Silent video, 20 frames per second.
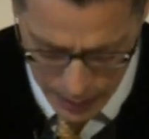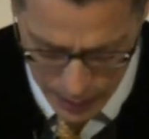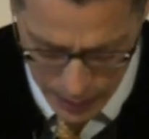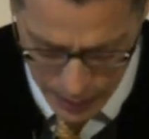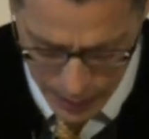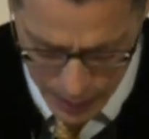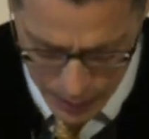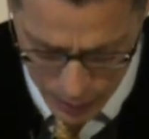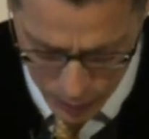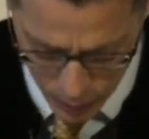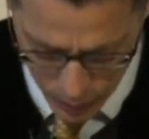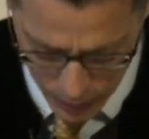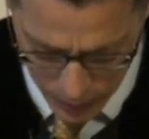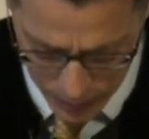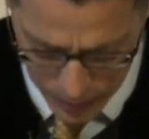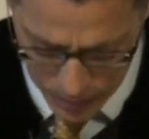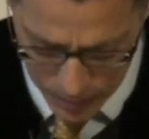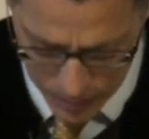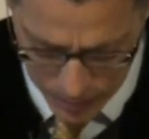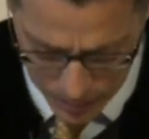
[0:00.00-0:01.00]
Yes, Lord,
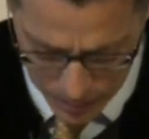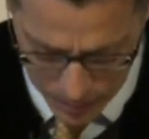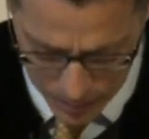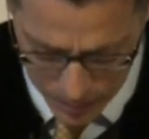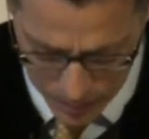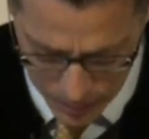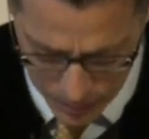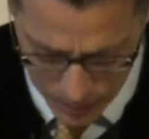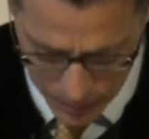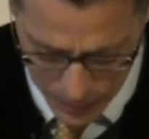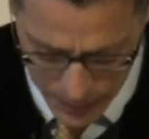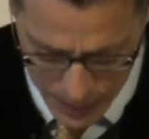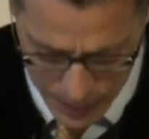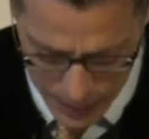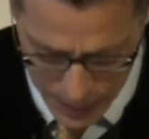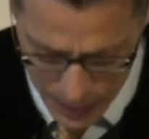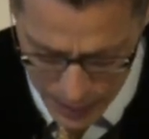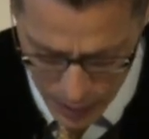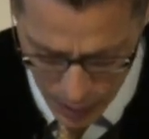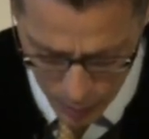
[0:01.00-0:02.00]

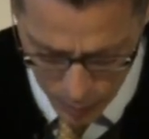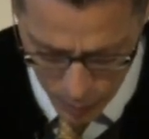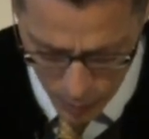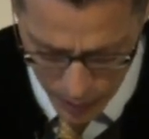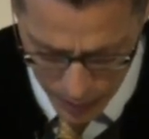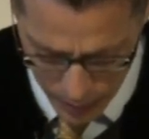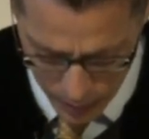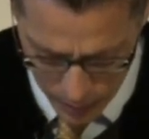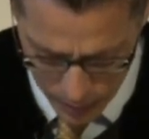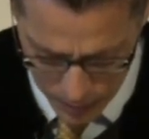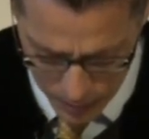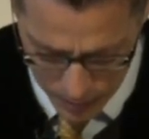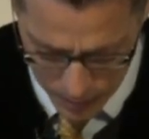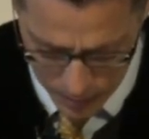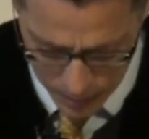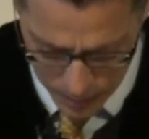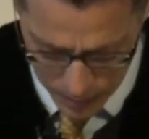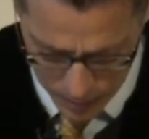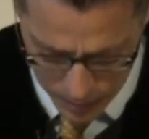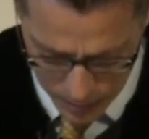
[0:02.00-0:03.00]
this is our prayer.
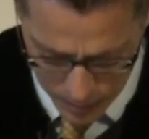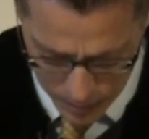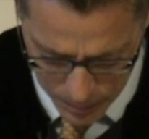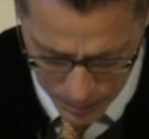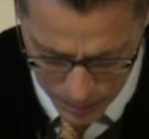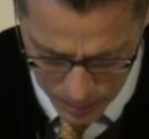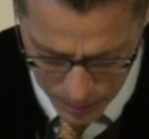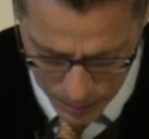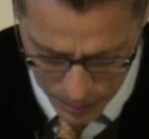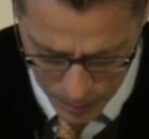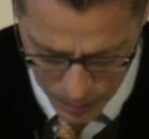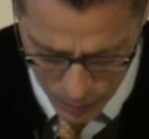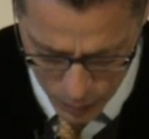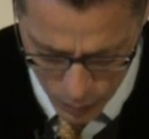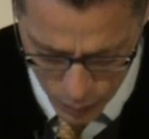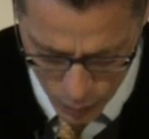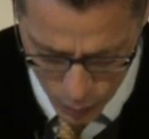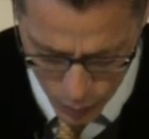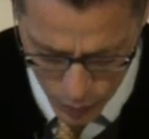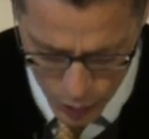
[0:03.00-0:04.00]

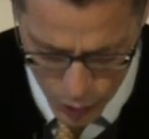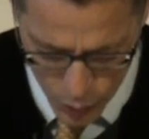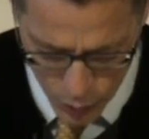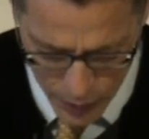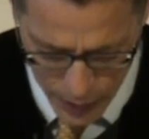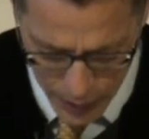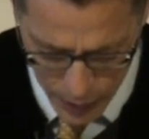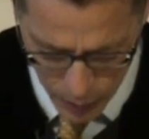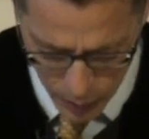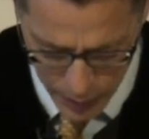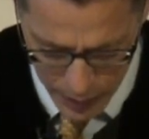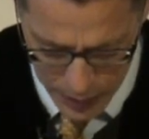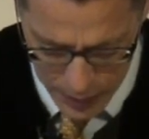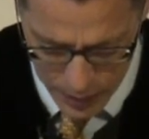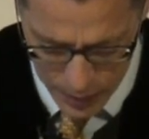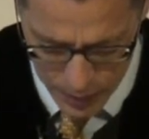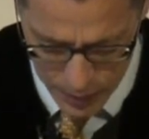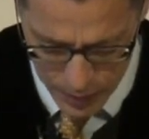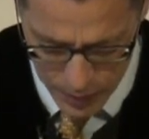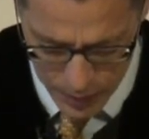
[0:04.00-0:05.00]
Would you hear
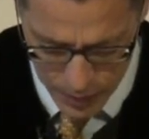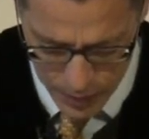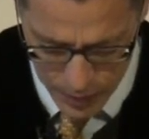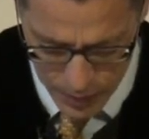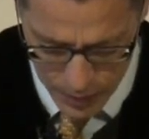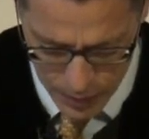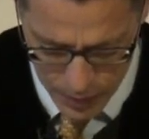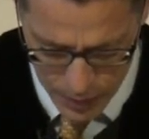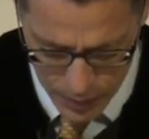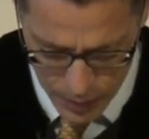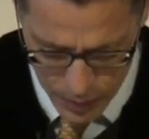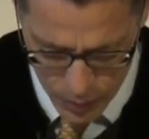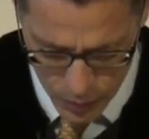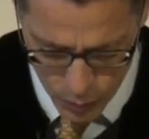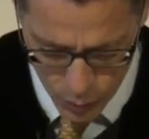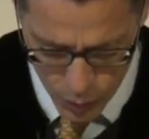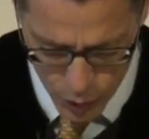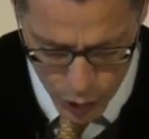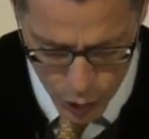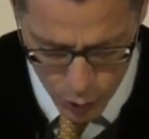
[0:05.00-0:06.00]
it?
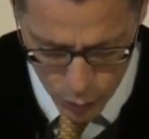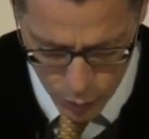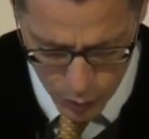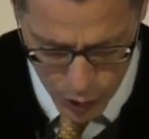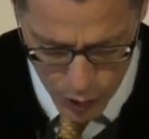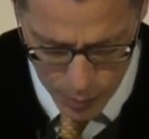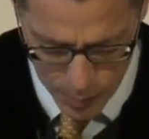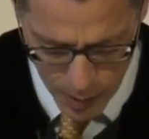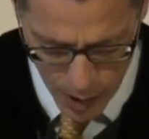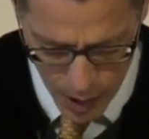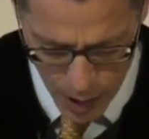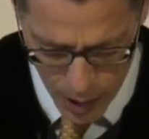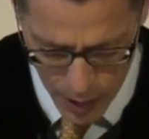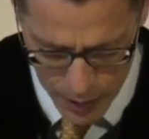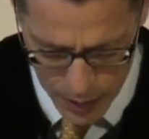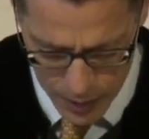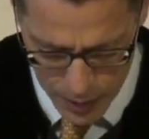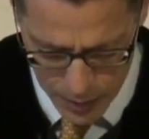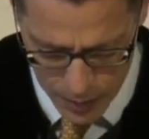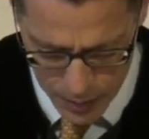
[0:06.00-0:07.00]
Would you
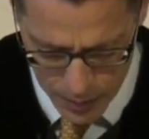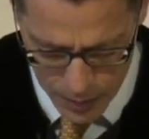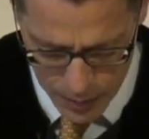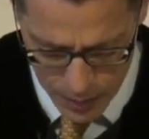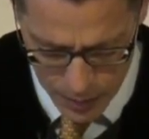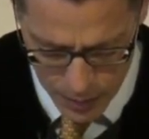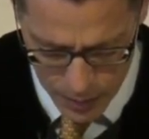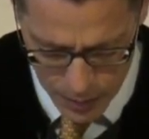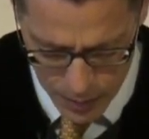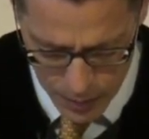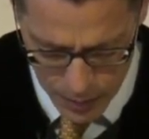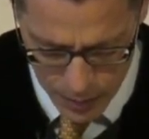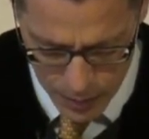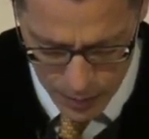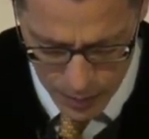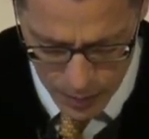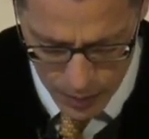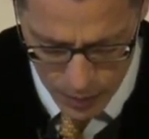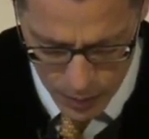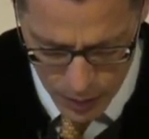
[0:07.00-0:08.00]
respond?
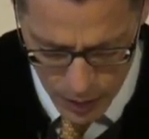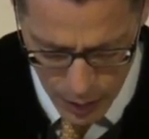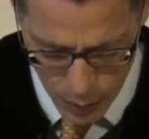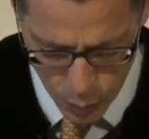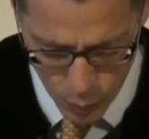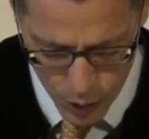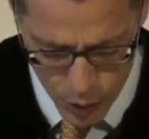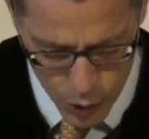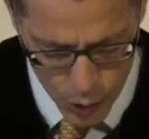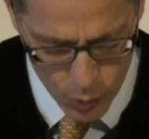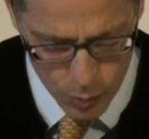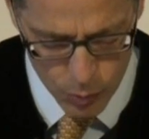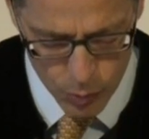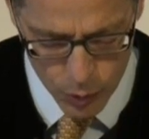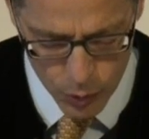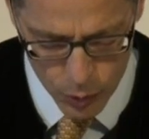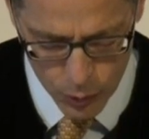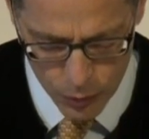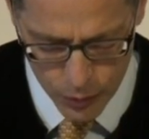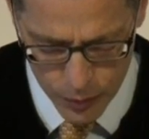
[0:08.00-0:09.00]
And would you
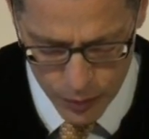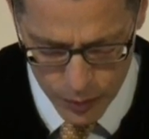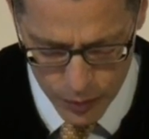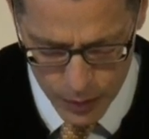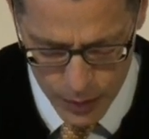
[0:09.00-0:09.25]
move